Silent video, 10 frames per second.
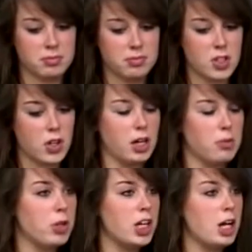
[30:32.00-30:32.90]
Okay,
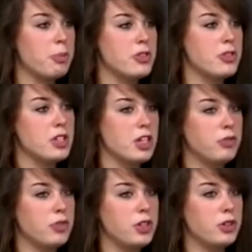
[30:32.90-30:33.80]
what happens
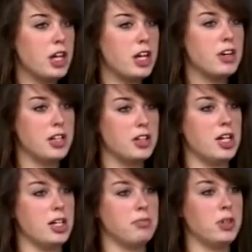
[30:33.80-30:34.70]
if you don't have any
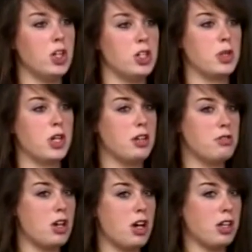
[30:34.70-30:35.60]
light, as we kind of
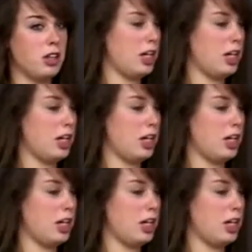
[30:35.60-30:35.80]
saw in that